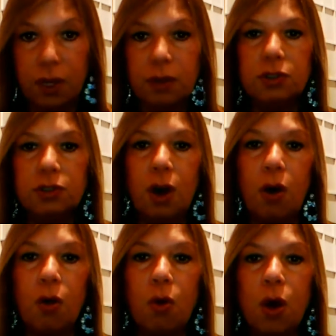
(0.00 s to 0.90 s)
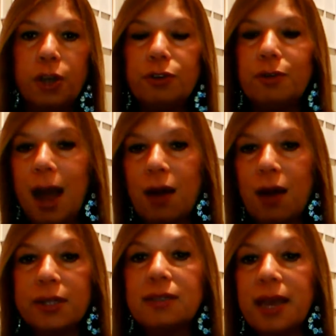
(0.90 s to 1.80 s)
So you're not
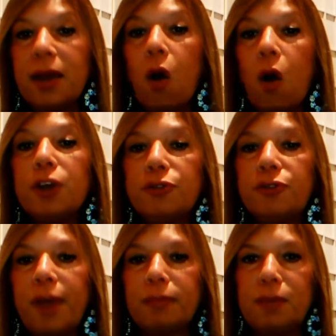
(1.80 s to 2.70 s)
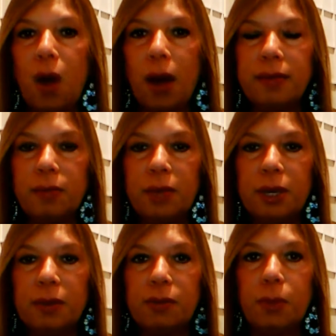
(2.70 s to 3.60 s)
going to say, are you family-minded?
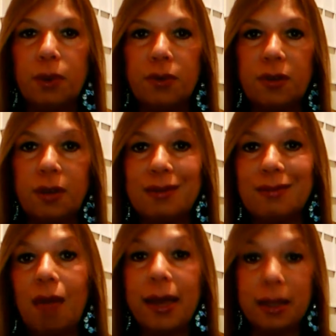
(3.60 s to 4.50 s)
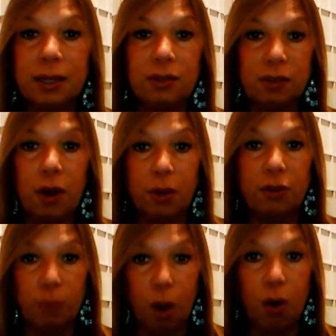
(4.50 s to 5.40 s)
Because the person is likely to go
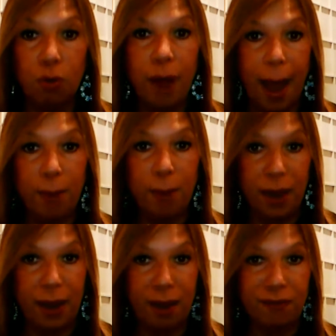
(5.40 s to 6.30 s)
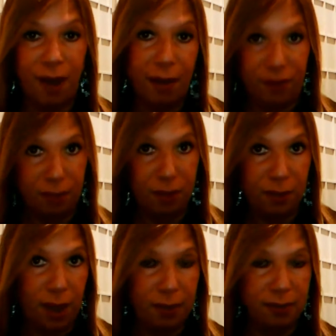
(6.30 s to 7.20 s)
into a whole rap about how
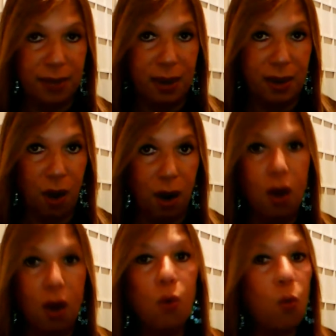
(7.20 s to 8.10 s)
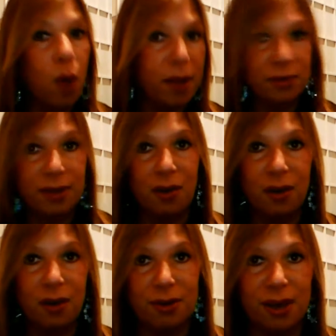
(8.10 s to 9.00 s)
family-minded they are, whether they
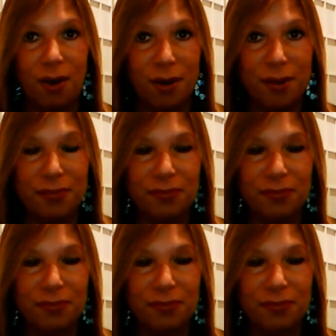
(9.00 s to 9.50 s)
are or they aren't.